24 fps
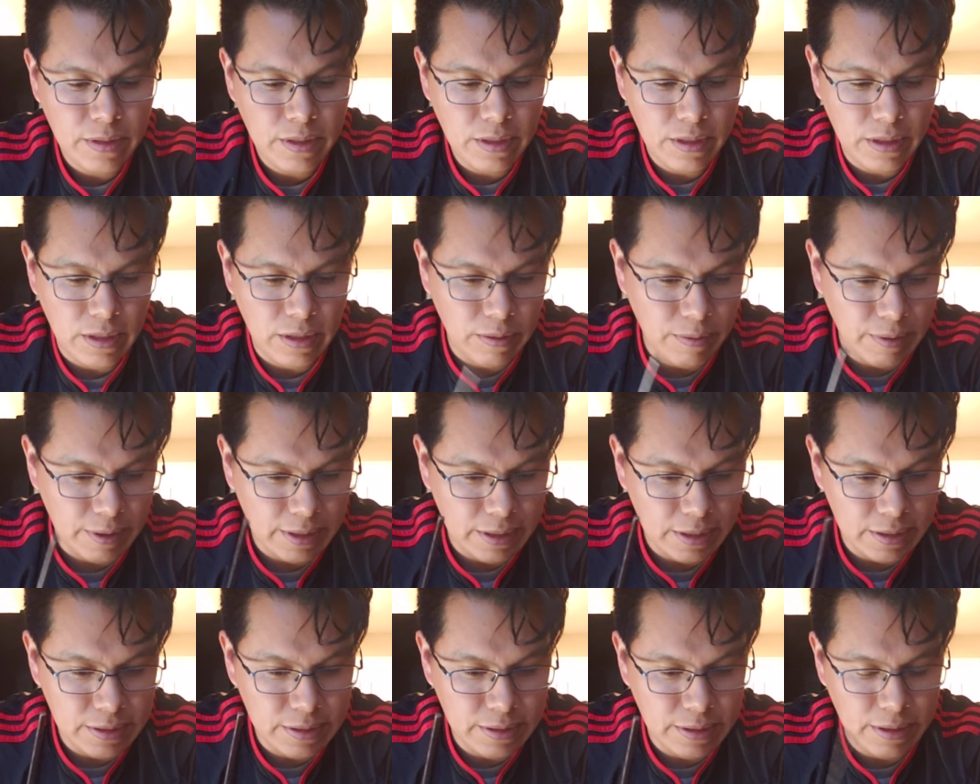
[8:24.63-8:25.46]
than what
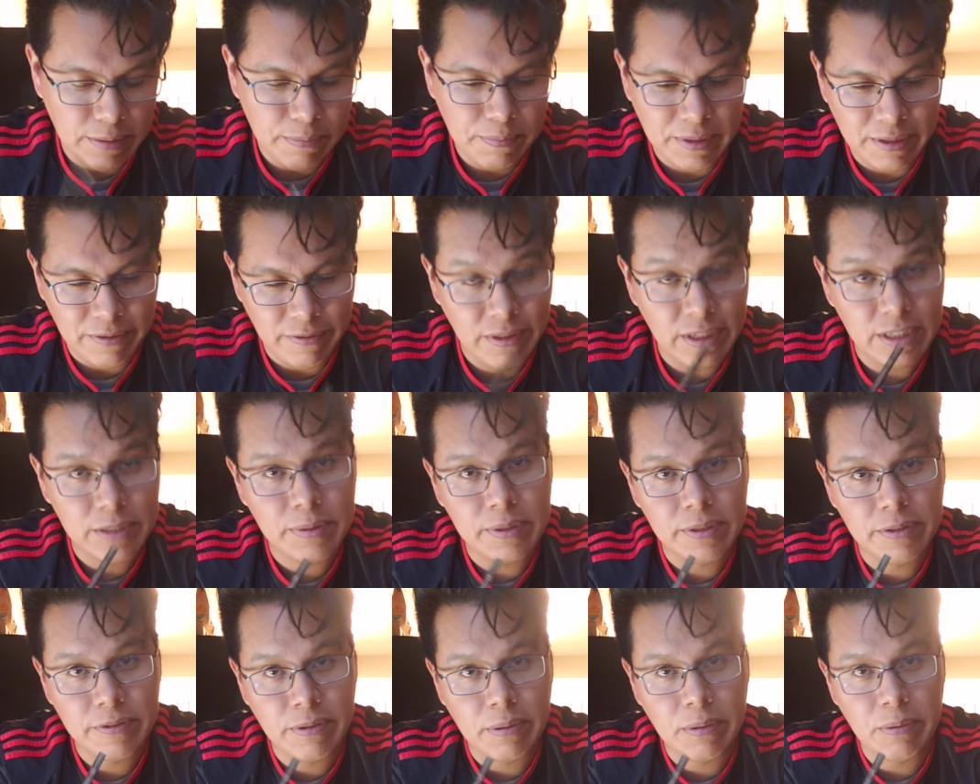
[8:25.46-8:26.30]
this did. But if this
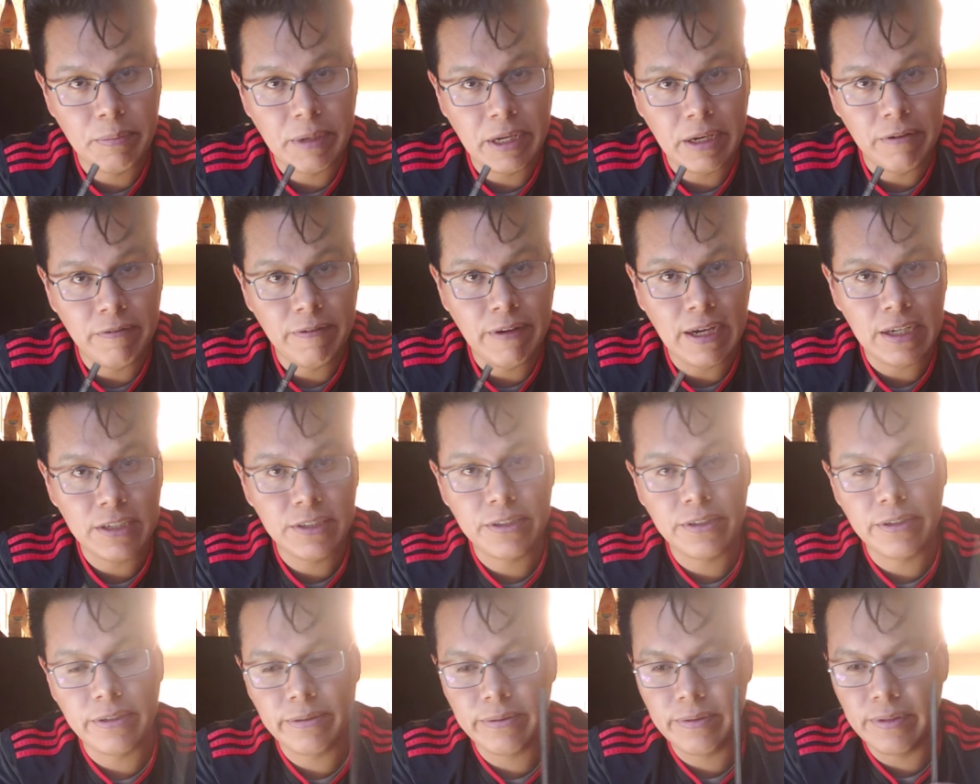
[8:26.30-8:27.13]
was from the
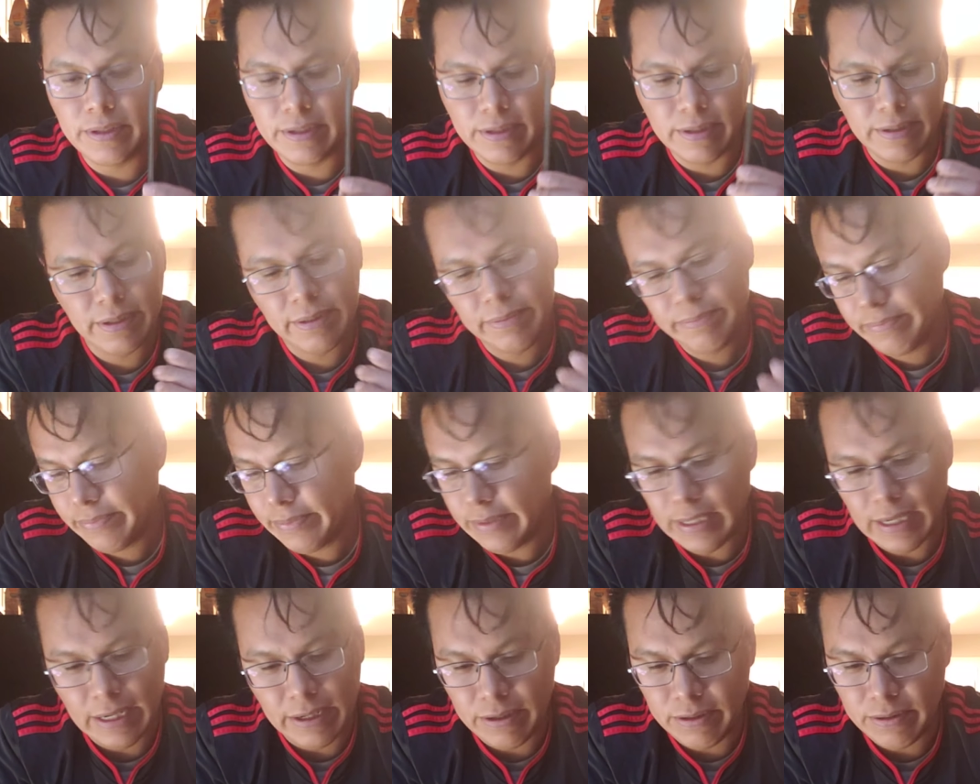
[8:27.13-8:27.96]
manufacturer, then
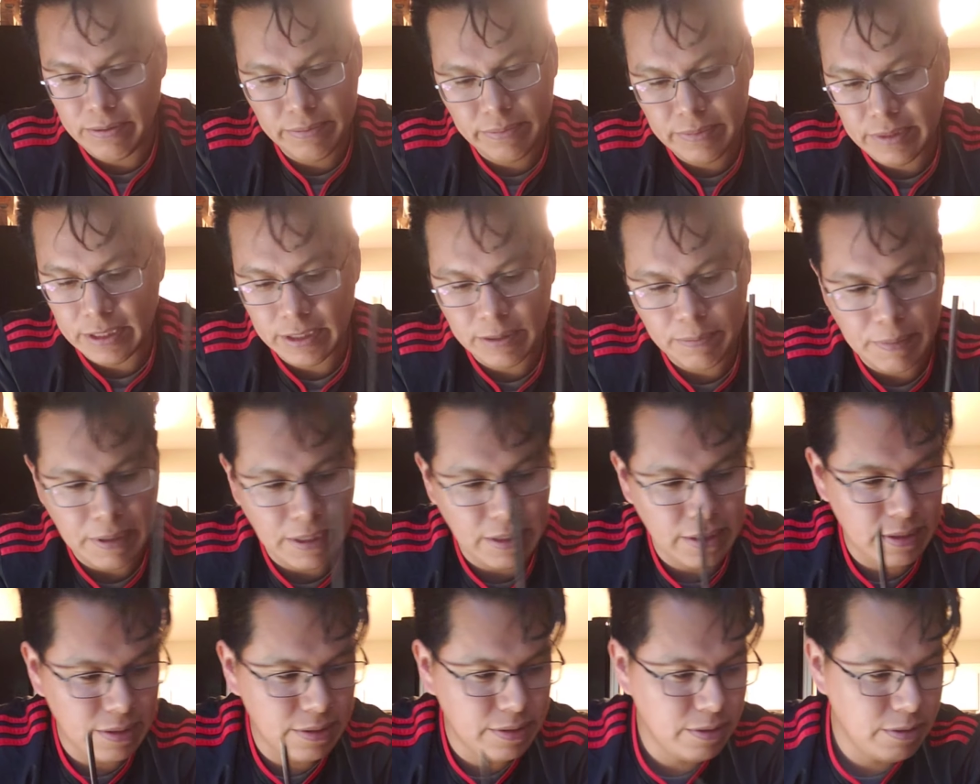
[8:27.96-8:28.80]
I don't
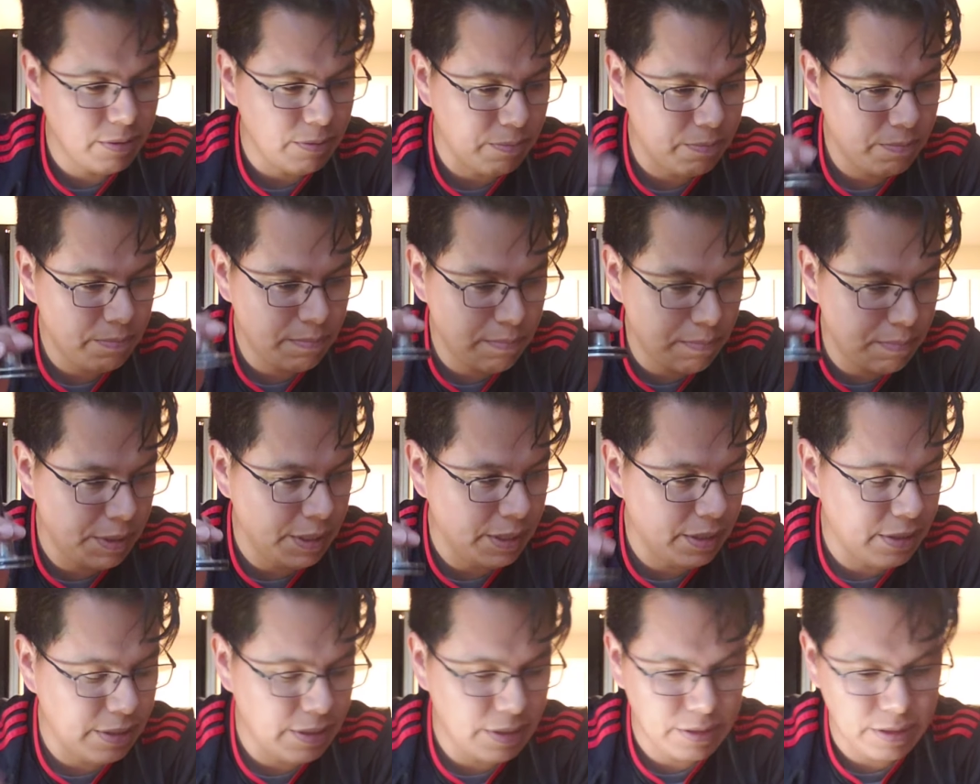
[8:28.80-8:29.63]
expect this to
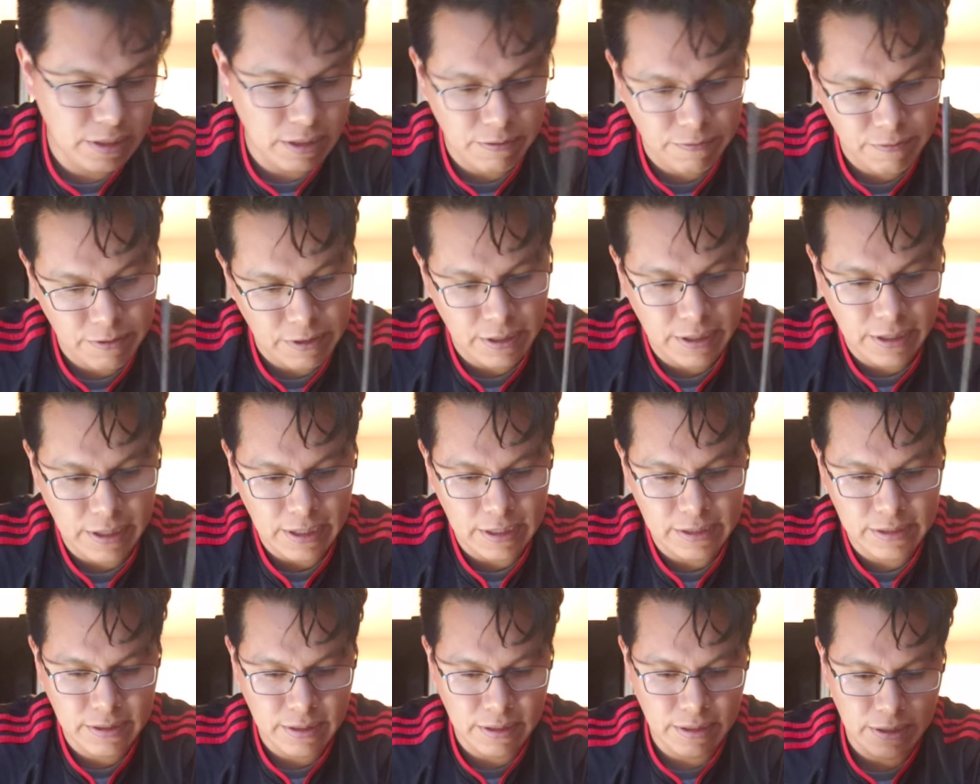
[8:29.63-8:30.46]
beat this. And if it
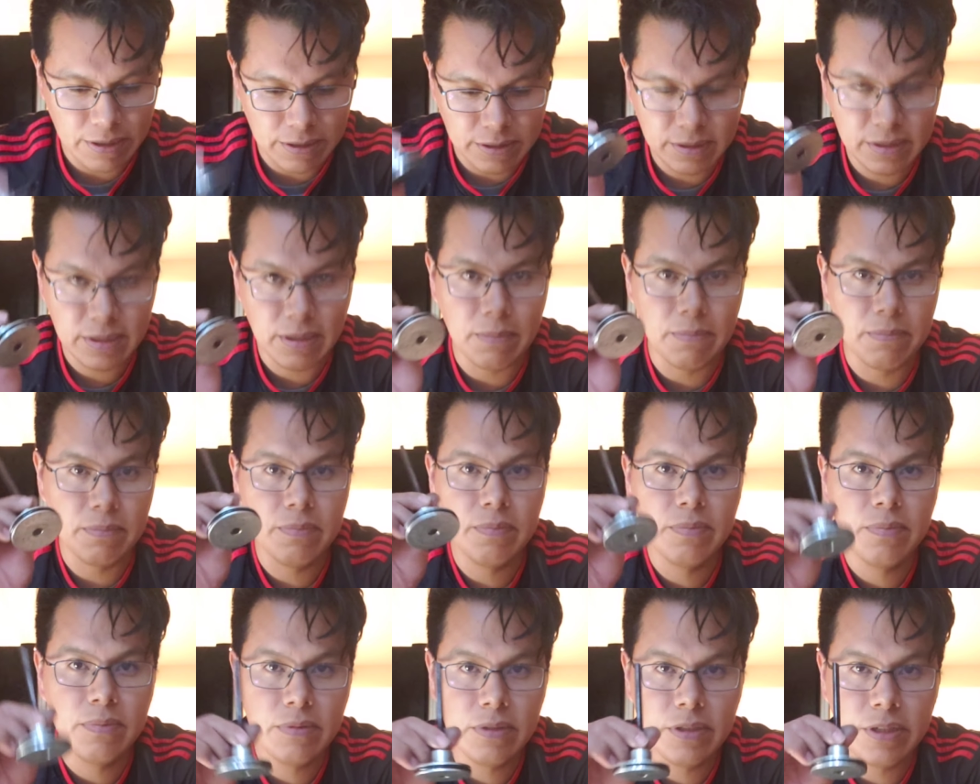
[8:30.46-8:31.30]
does, then there's something
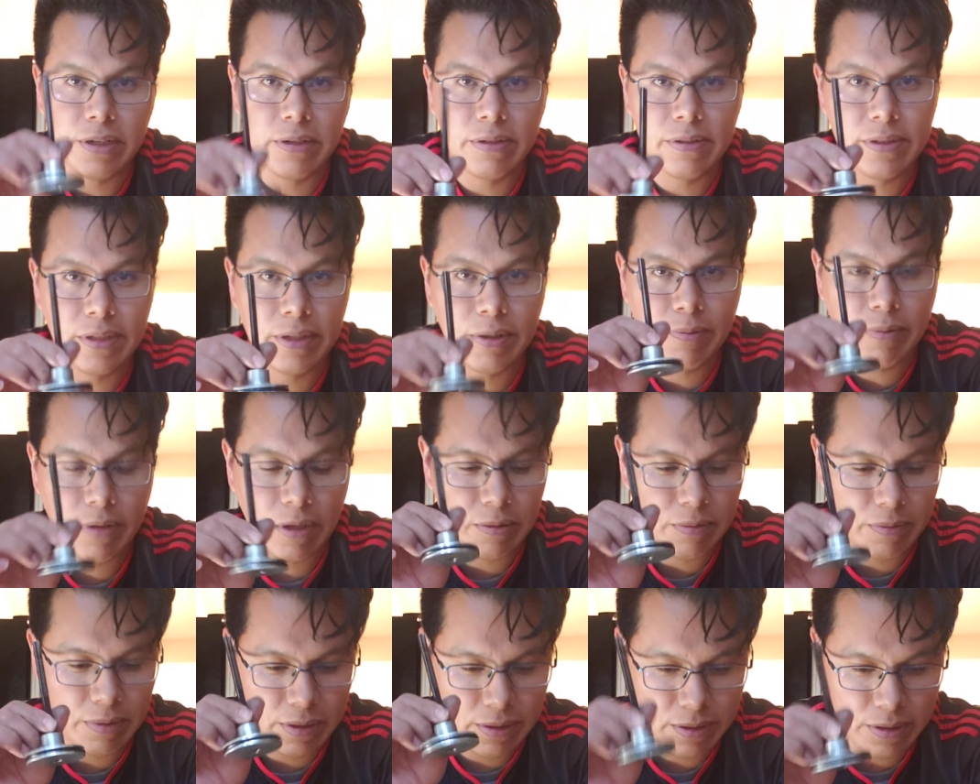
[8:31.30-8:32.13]
seriously
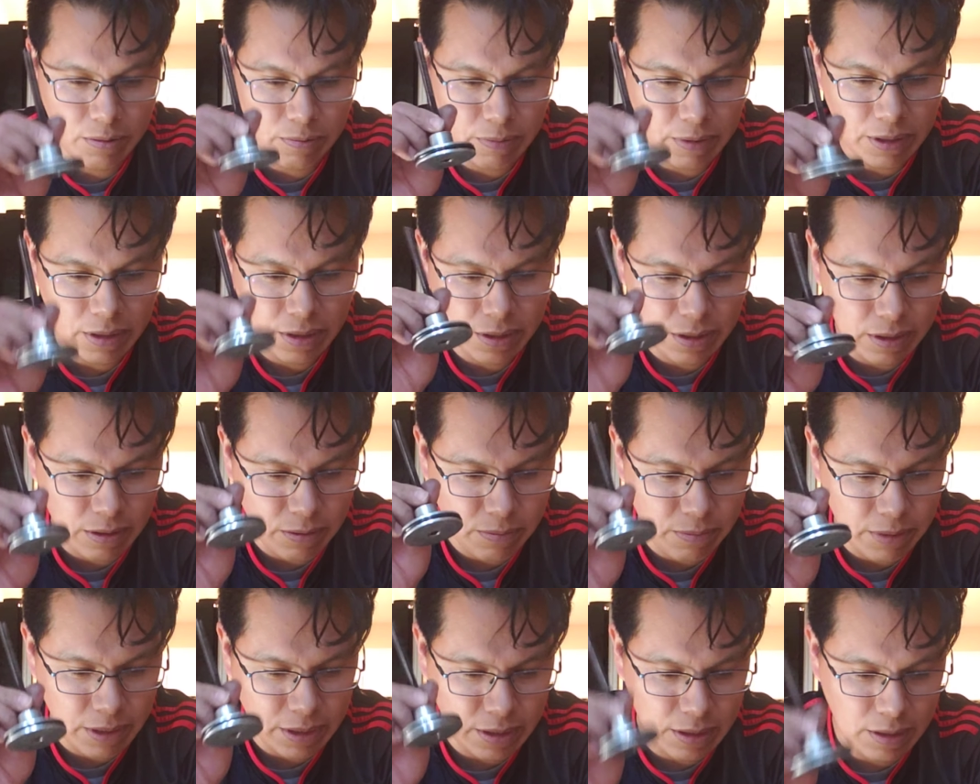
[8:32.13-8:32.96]
wrong with the way they're
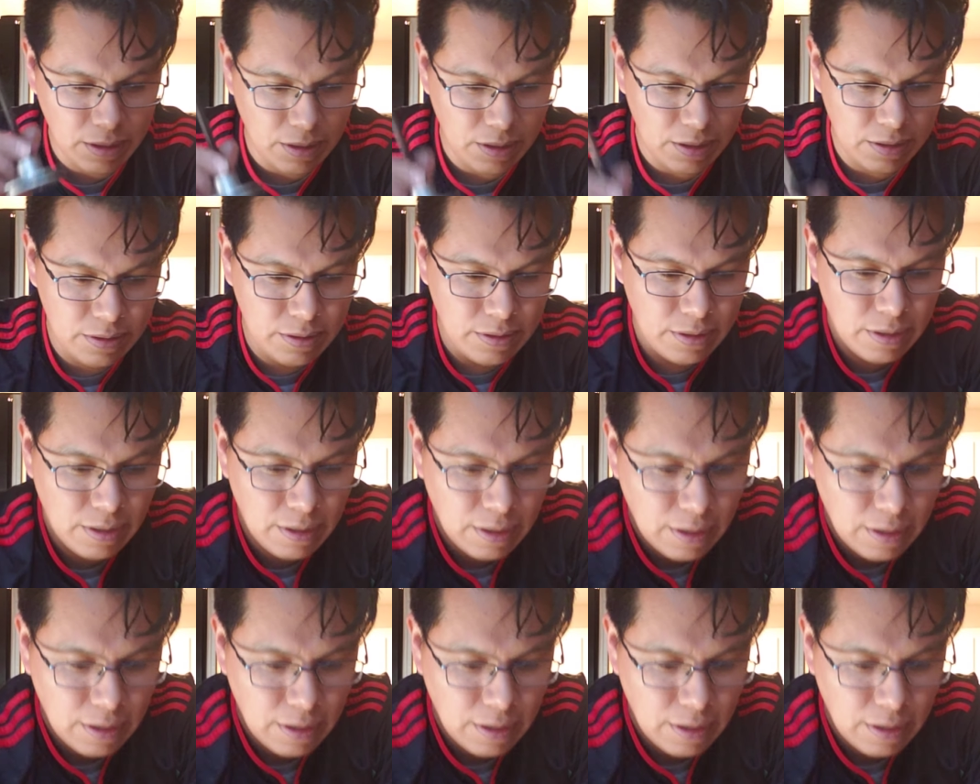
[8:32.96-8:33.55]
making these.